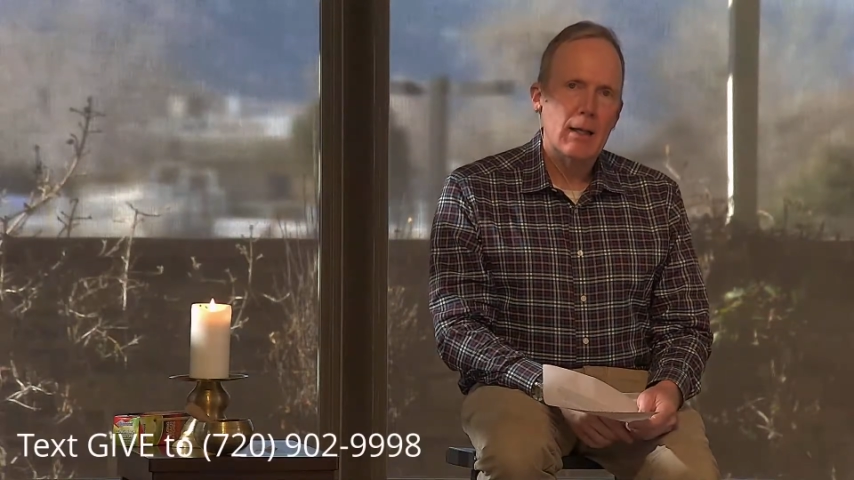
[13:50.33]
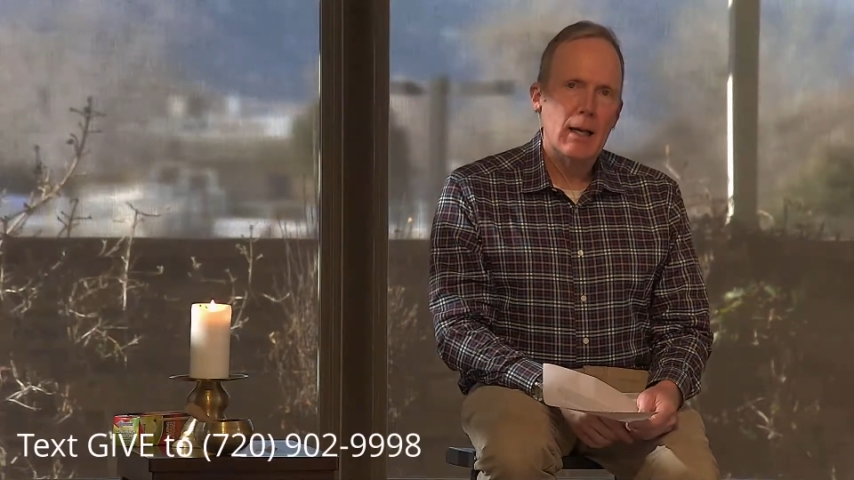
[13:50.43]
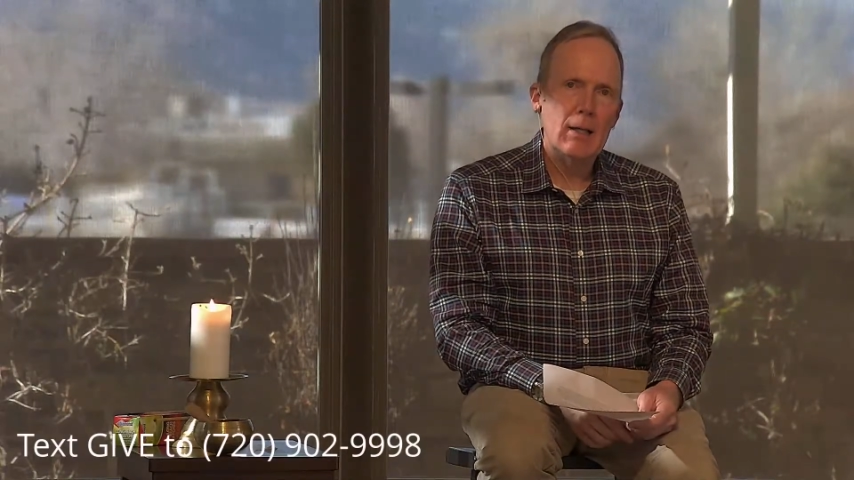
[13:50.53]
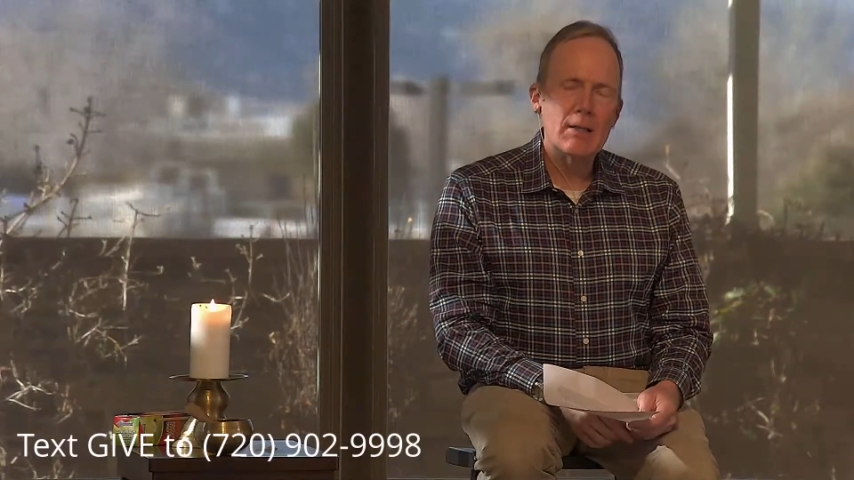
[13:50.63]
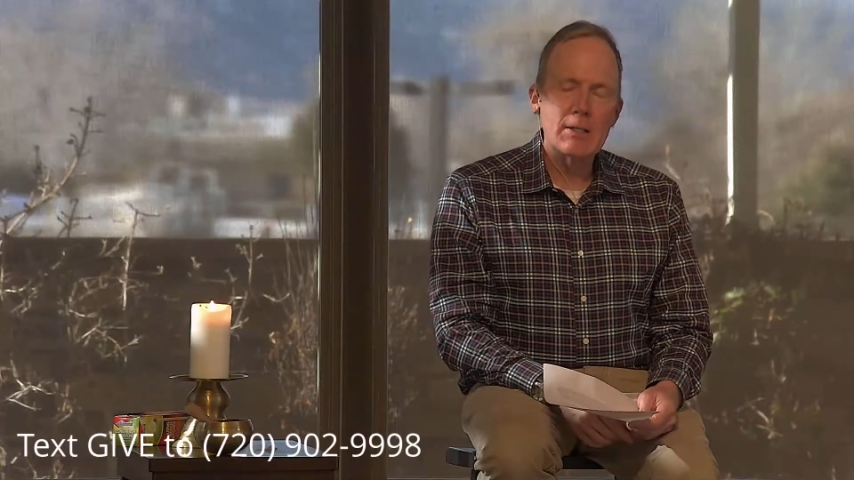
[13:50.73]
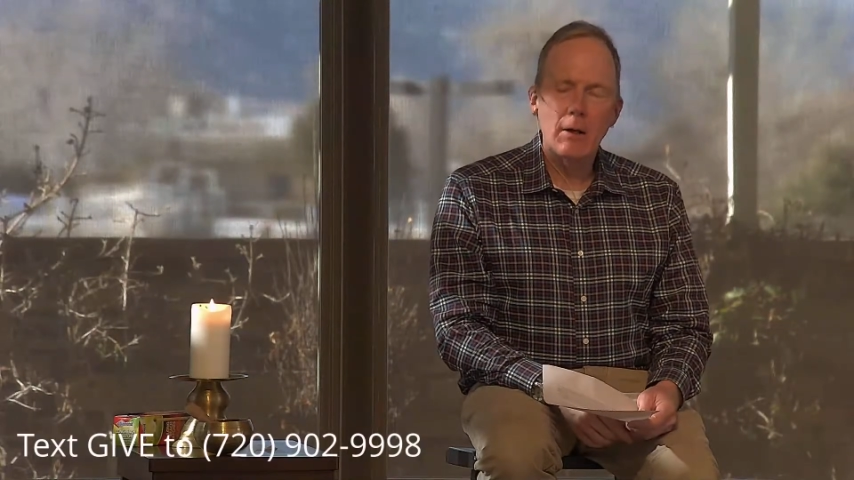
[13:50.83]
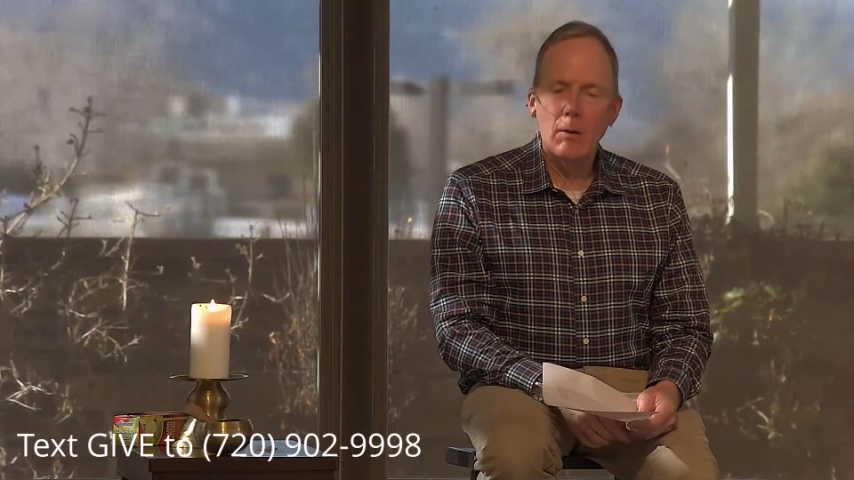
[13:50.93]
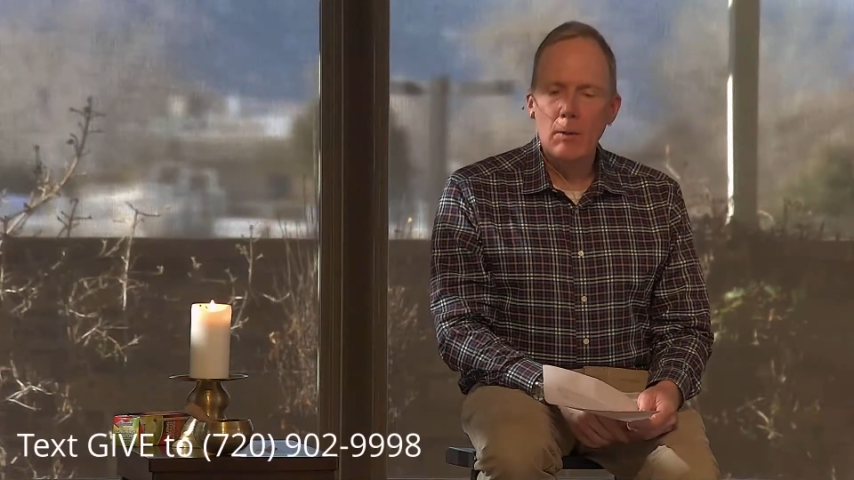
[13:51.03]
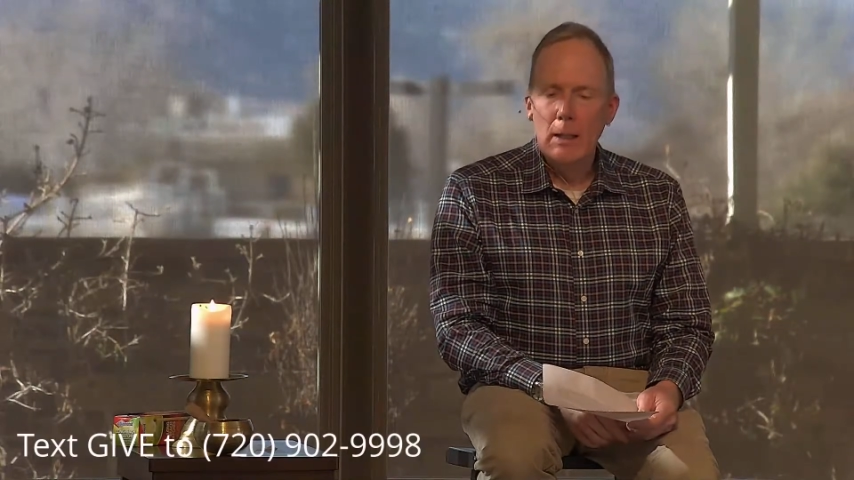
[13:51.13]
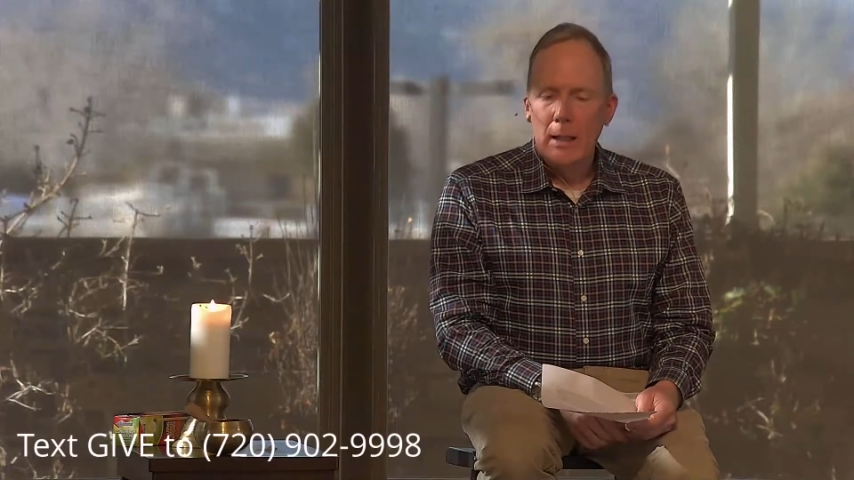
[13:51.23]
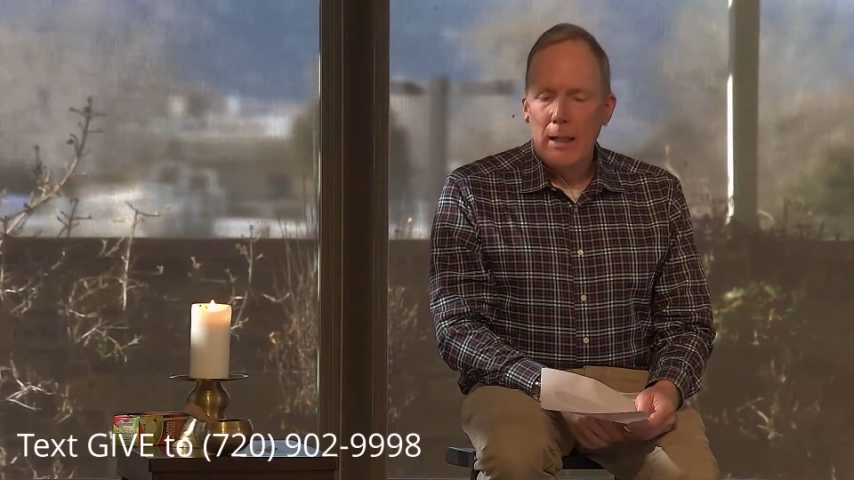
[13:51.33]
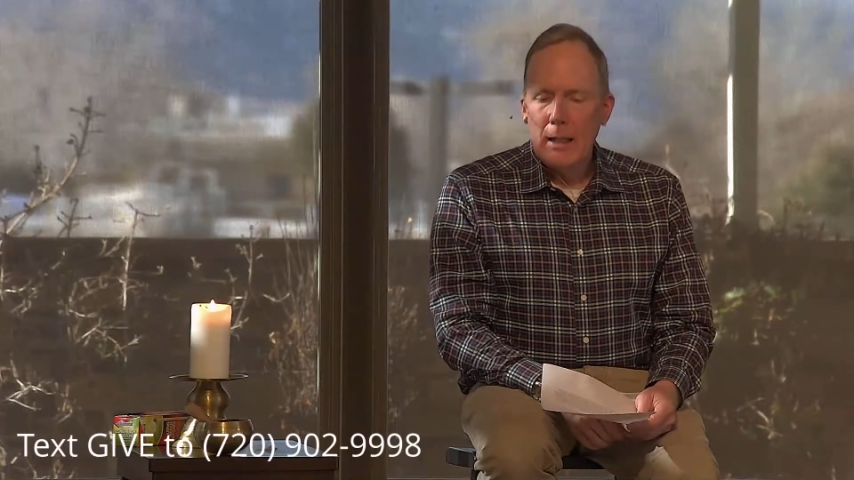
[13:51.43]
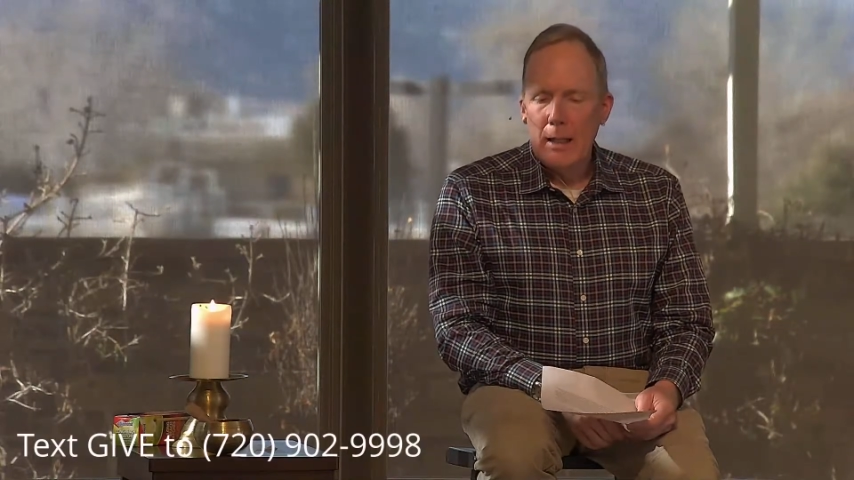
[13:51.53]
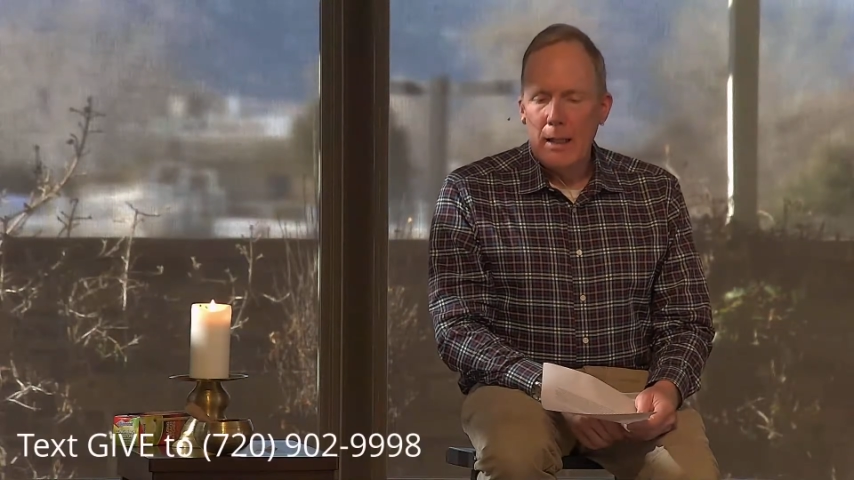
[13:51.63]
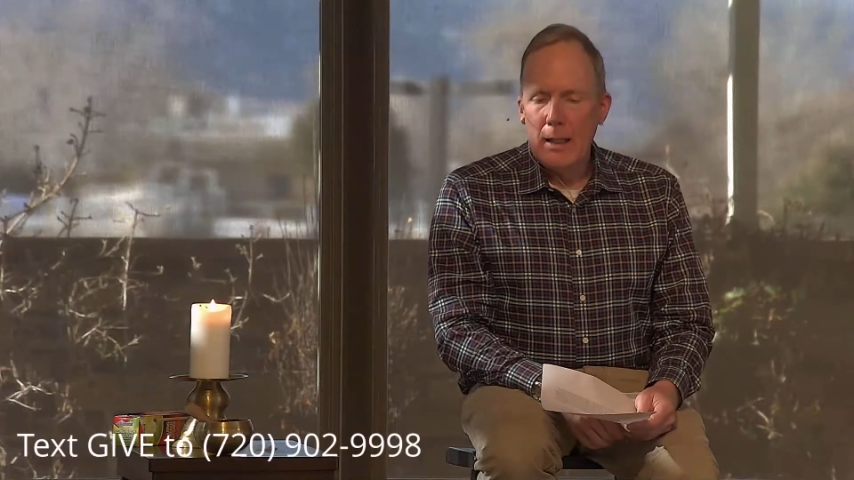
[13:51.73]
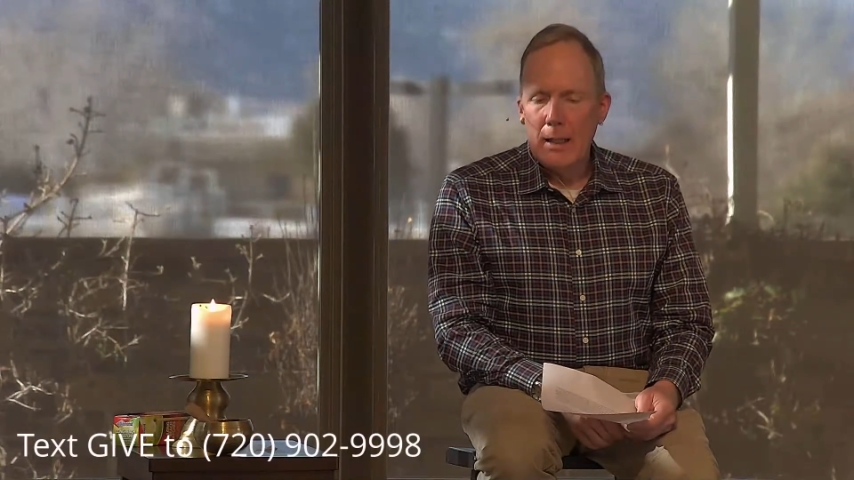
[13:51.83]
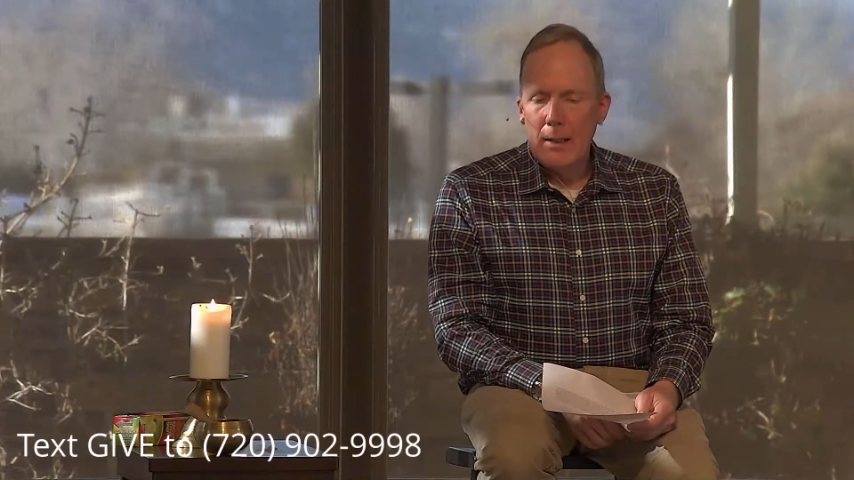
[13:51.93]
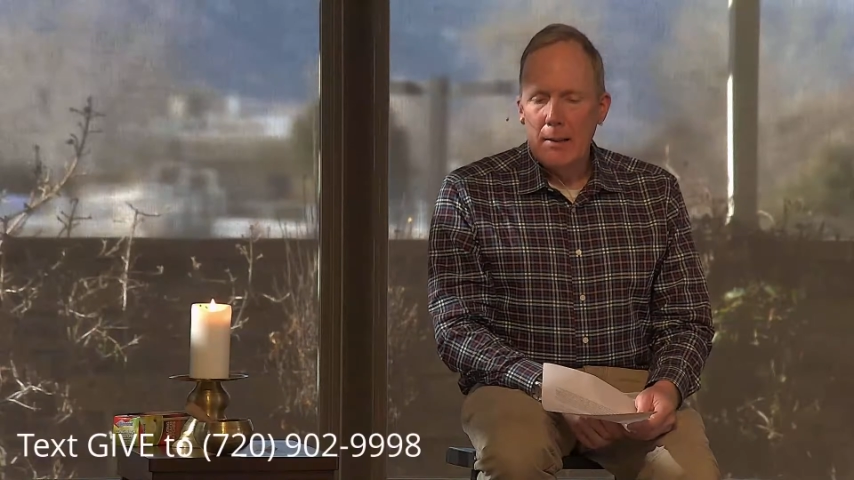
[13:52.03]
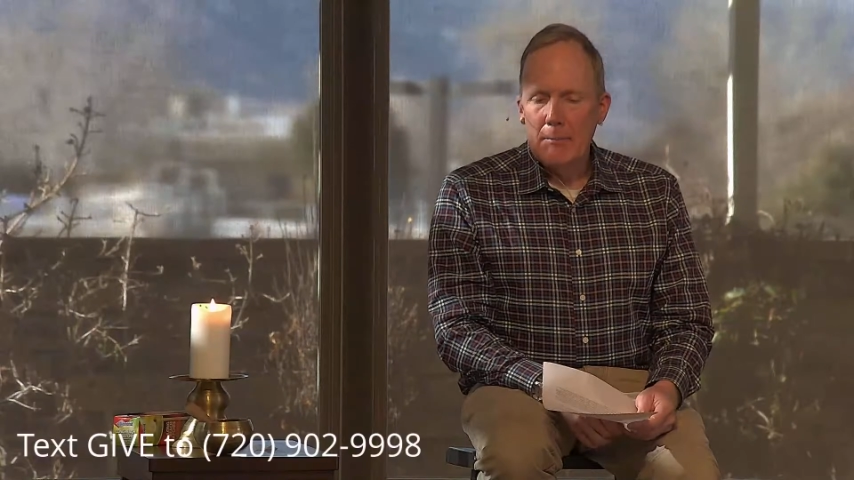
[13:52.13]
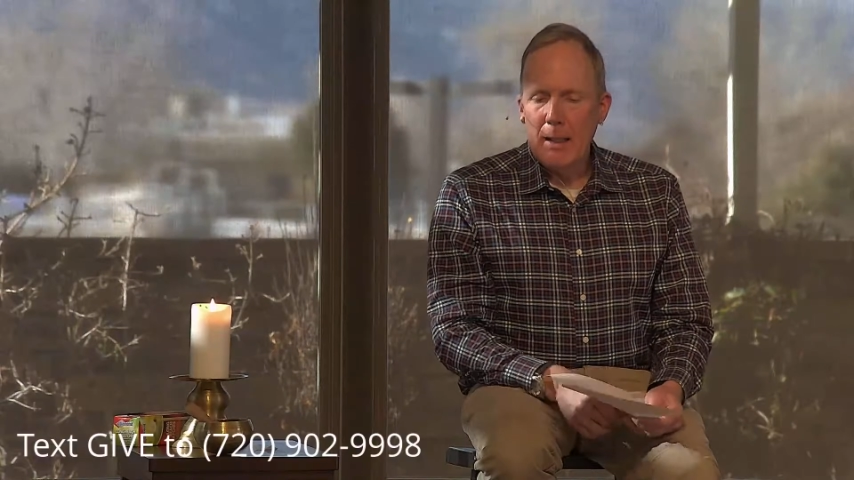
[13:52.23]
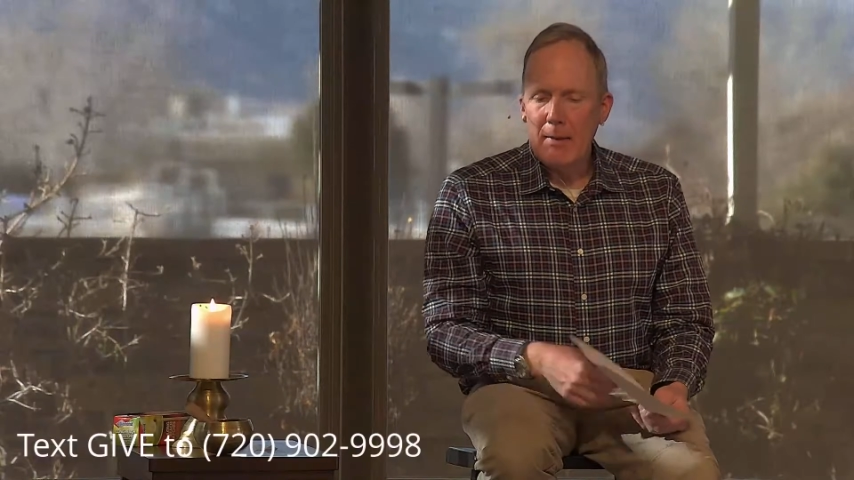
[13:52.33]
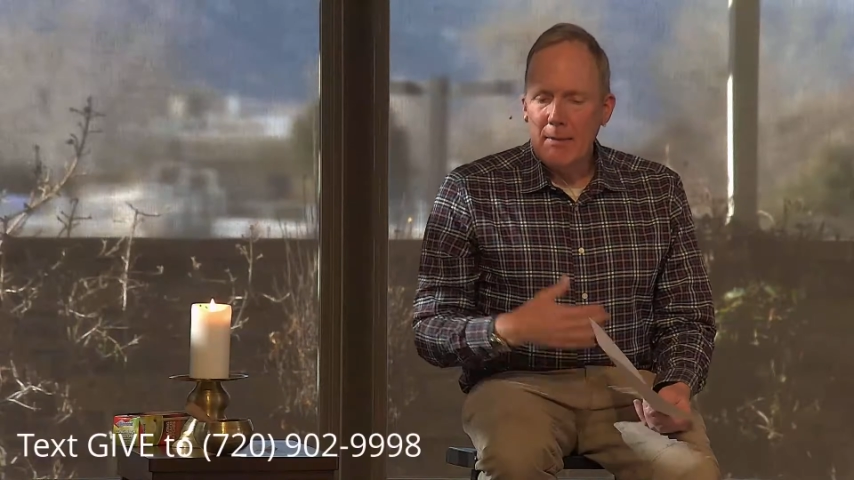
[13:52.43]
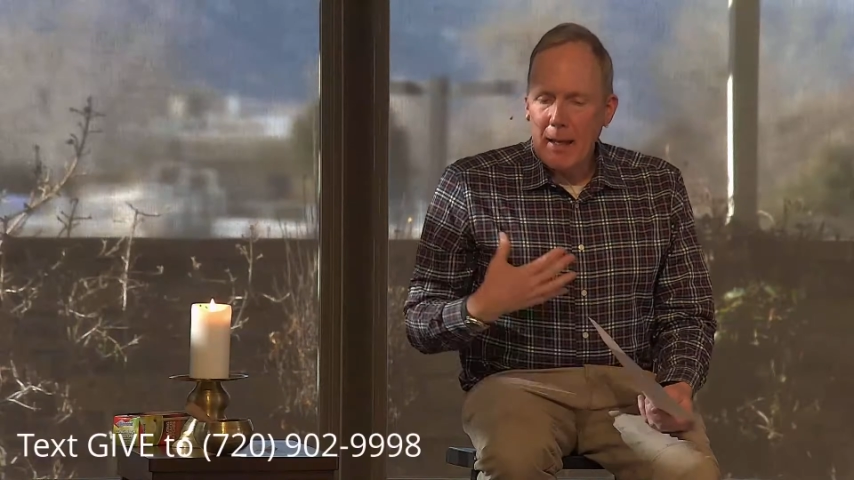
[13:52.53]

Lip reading: And so in